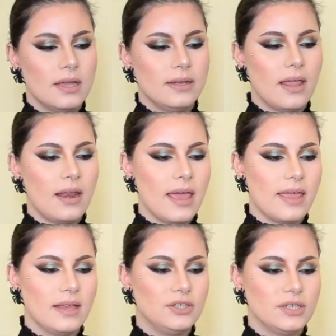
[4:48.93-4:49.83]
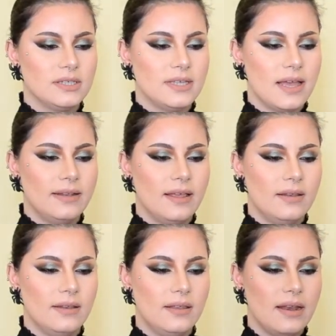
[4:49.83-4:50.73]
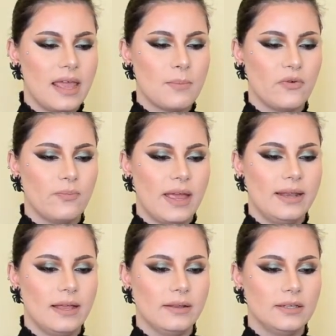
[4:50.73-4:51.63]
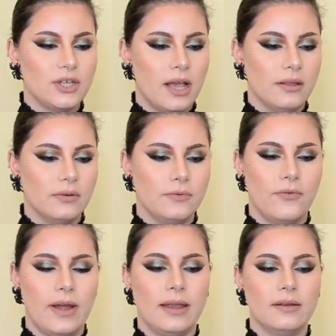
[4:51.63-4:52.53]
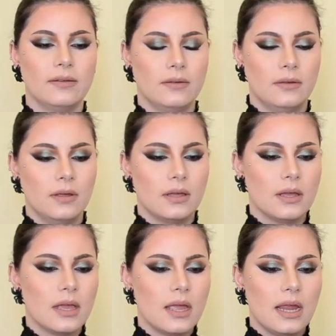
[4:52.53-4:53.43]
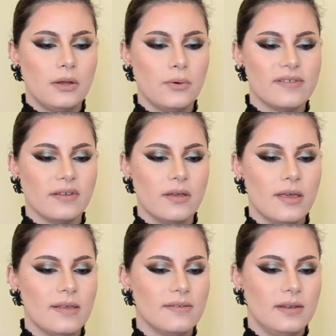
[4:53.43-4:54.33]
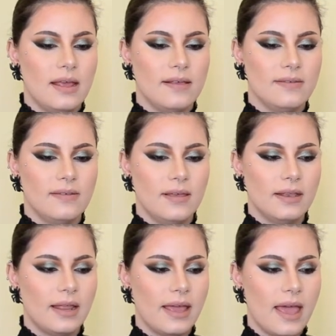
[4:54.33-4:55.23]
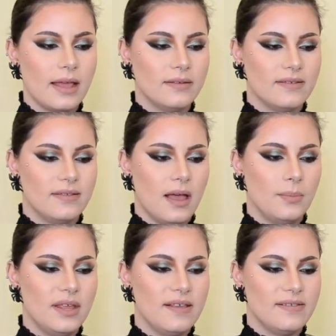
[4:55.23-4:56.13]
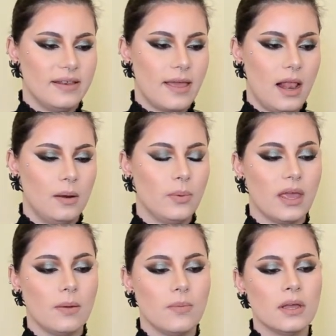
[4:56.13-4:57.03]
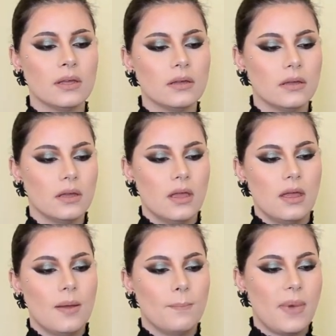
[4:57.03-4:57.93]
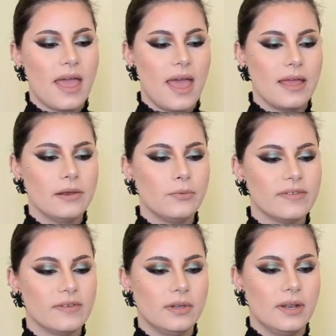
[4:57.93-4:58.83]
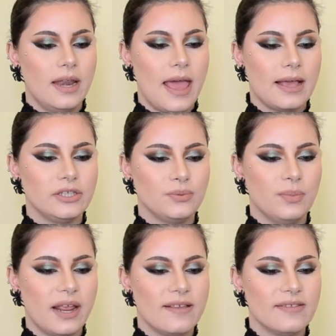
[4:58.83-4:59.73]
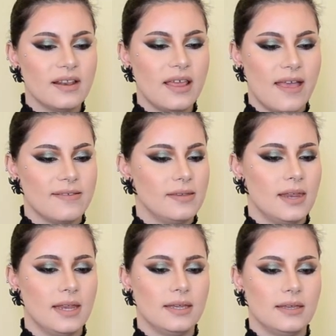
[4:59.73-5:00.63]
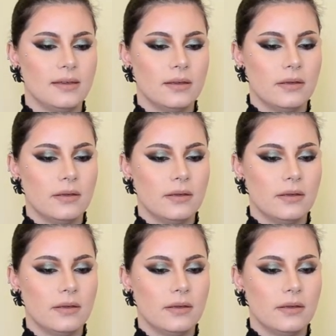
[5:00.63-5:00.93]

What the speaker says: Not like he just said the name of my dead childhood friend. It was a coincidence, and I had to stop this and help him. My hand was on the latch, but I still hesitated.